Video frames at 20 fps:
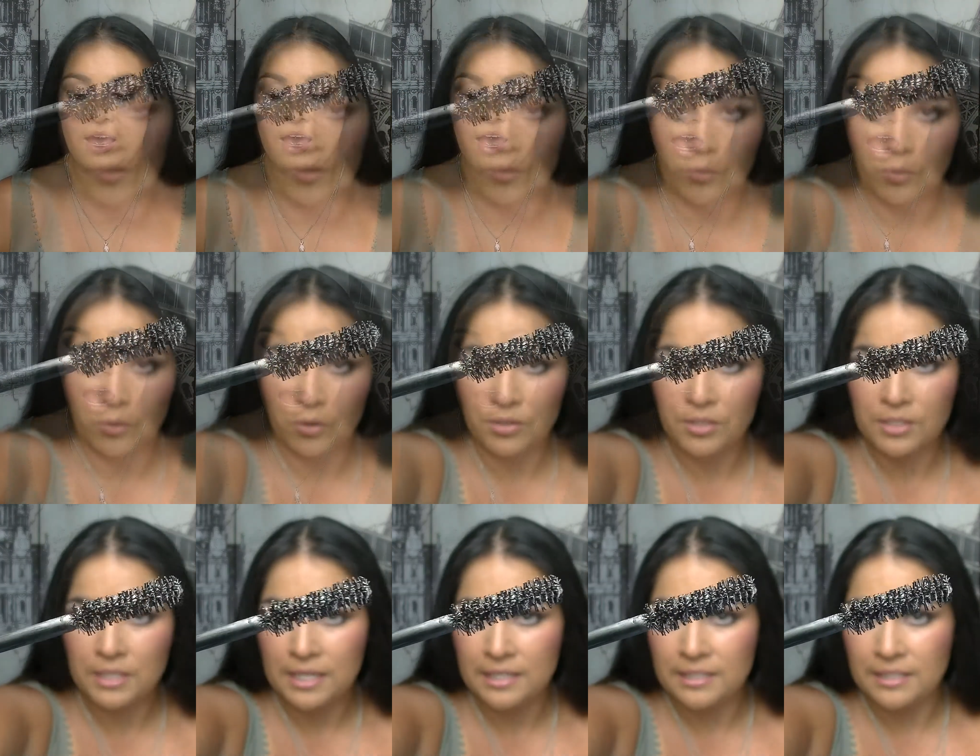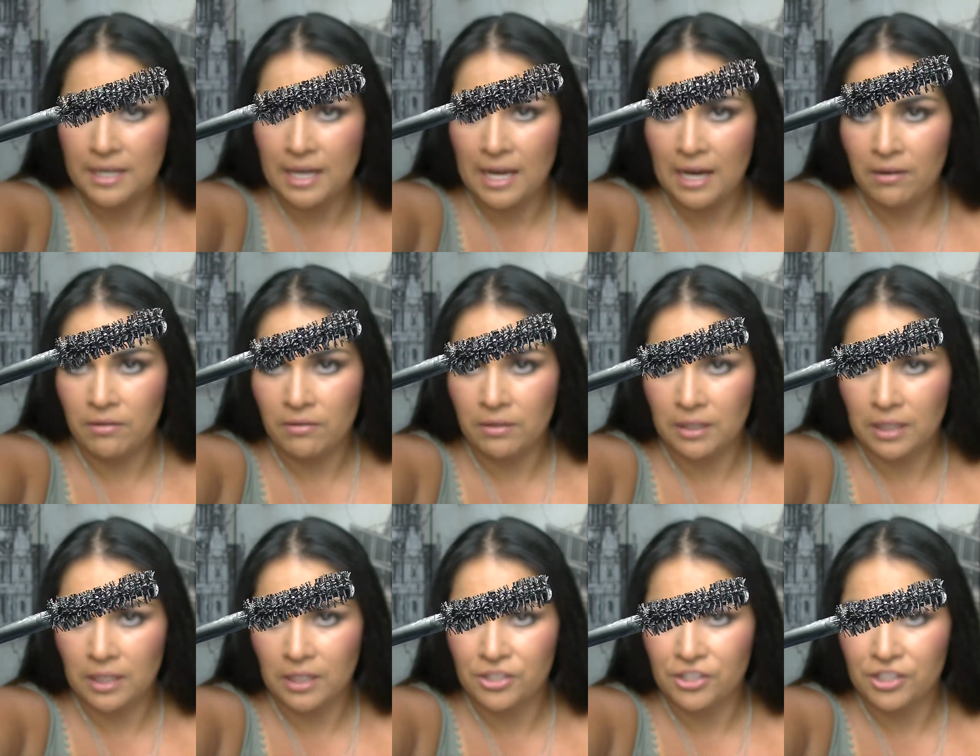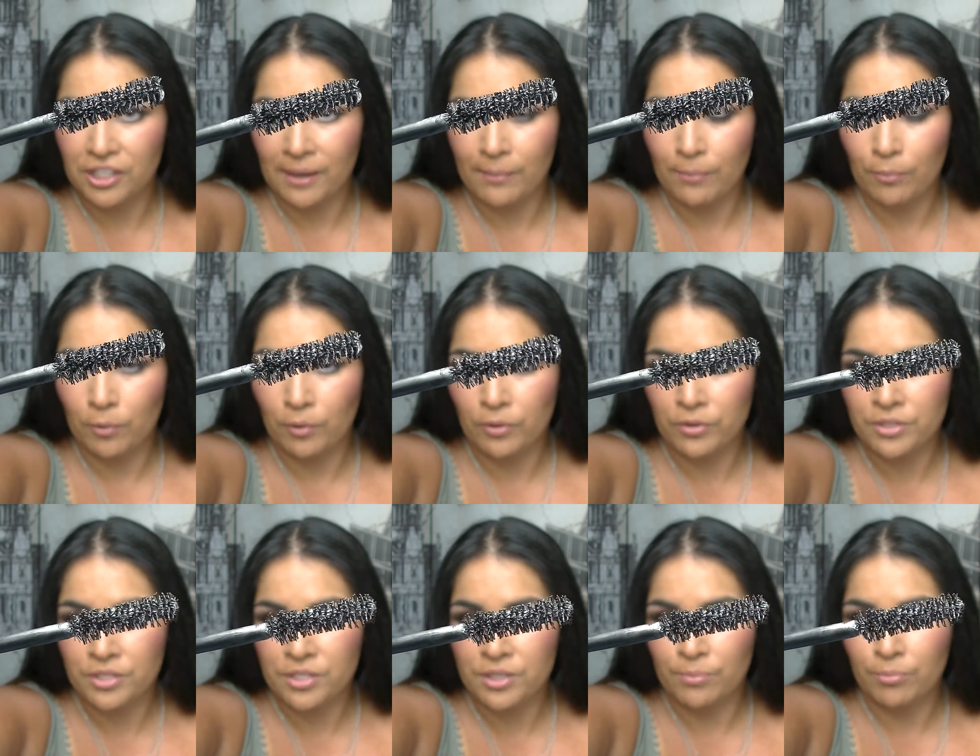The wand is an hourglass shaped
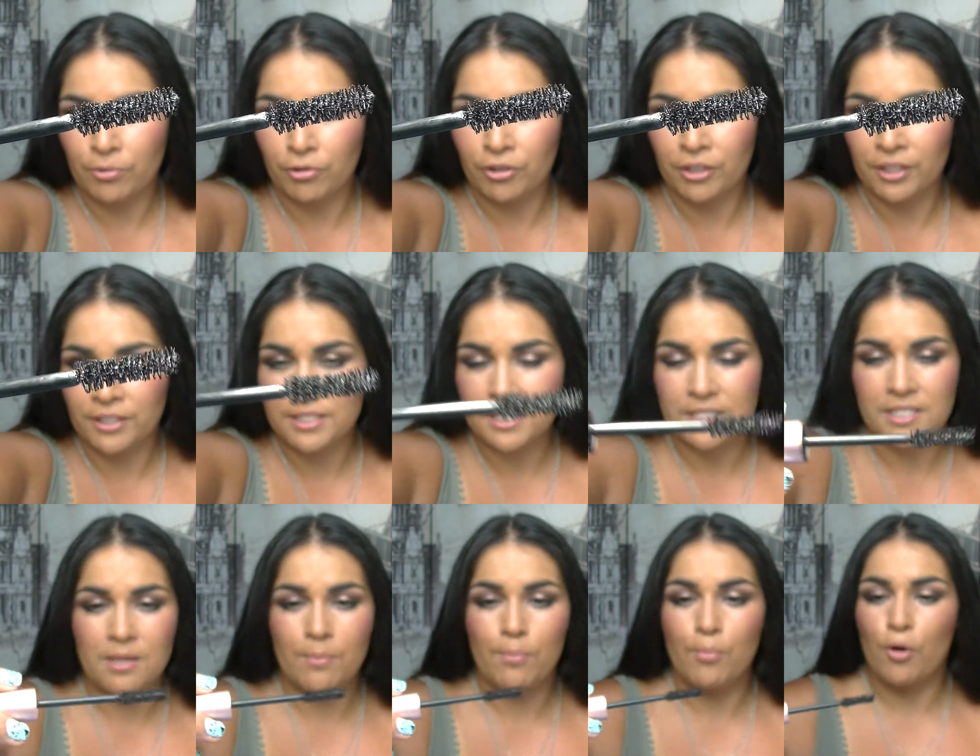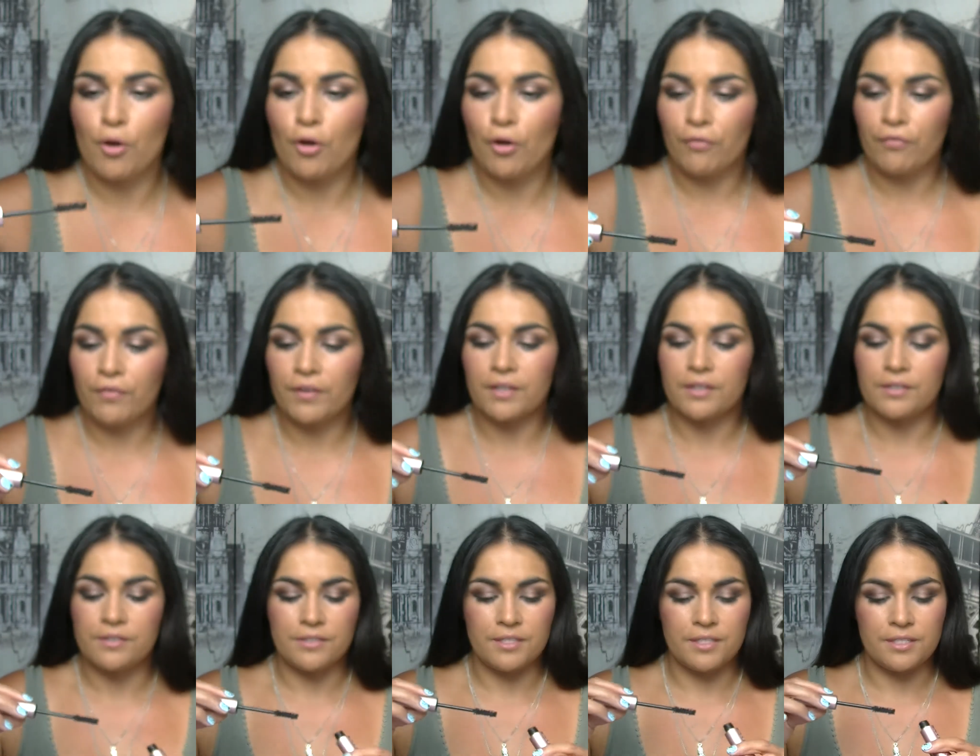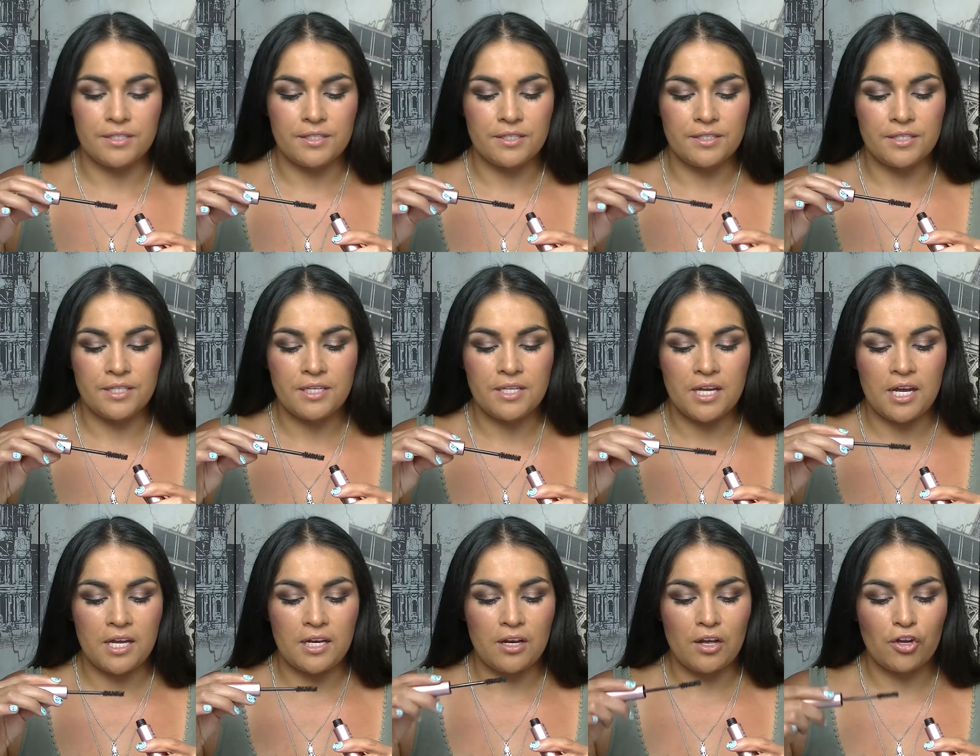wand. The product is the perfect
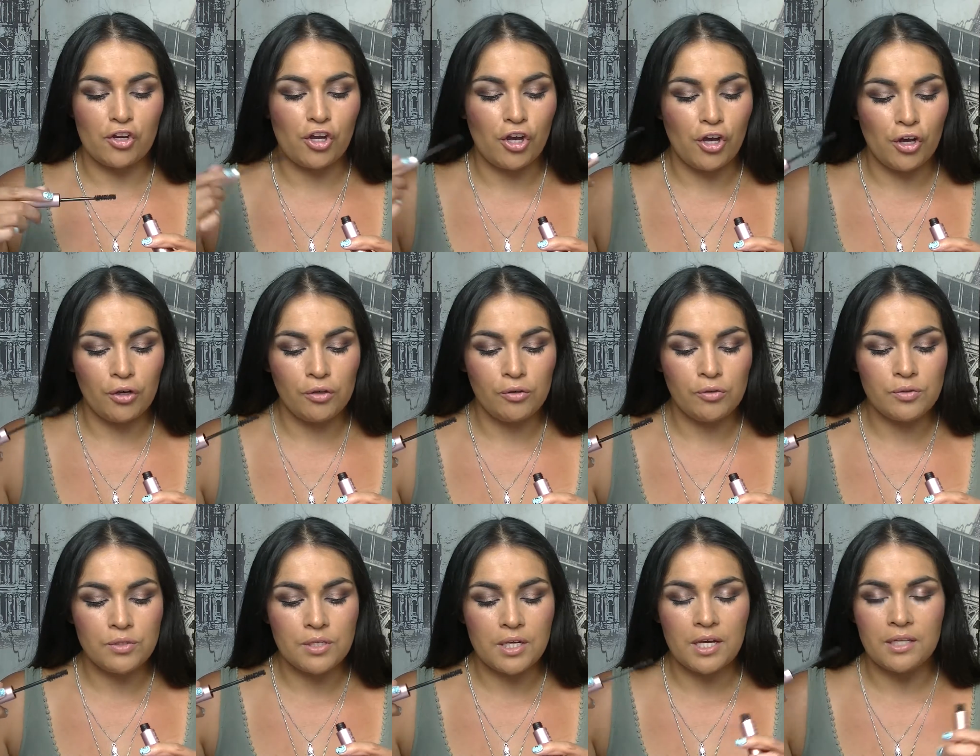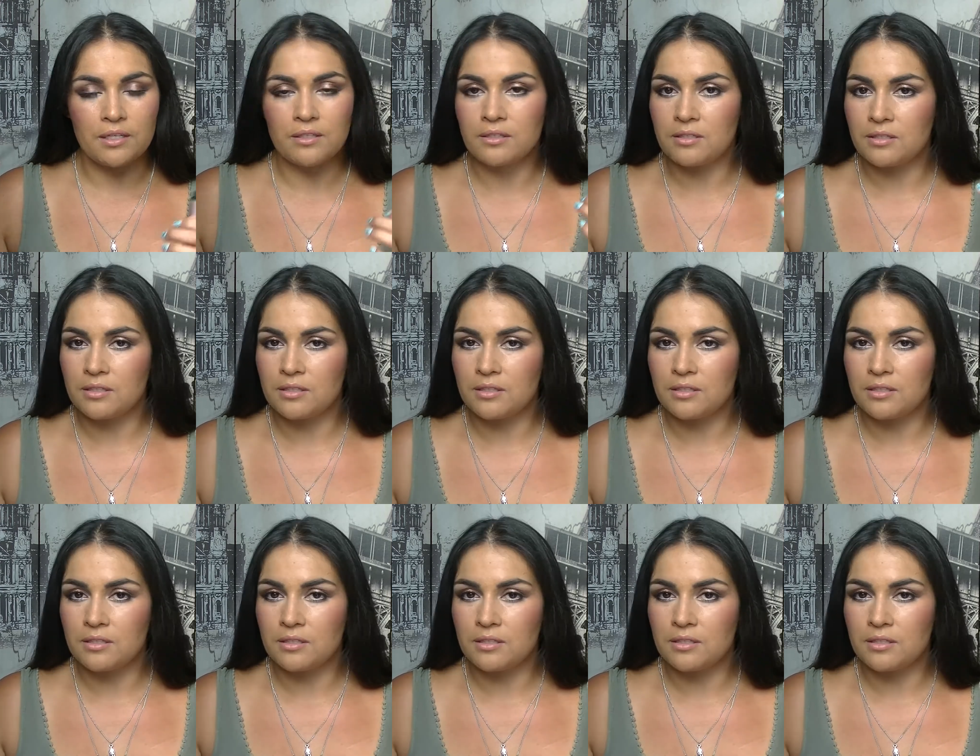consistency. It curls, it